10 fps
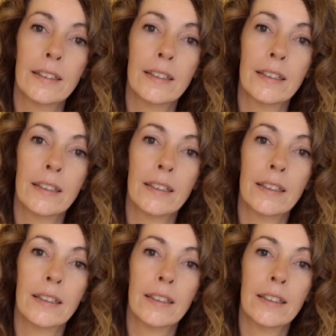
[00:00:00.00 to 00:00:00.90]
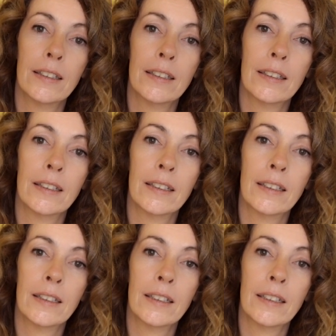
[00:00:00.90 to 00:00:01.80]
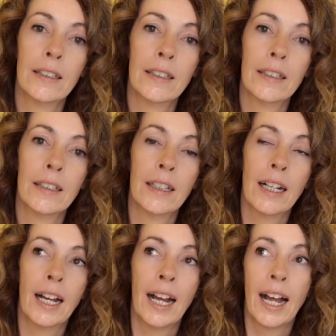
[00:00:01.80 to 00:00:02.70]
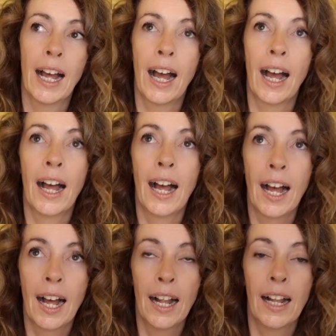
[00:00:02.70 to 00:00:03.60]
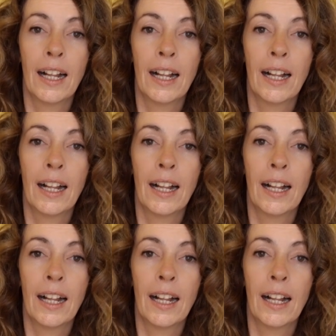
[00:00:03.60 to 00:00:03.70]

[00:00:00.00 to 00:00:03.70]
[no speech]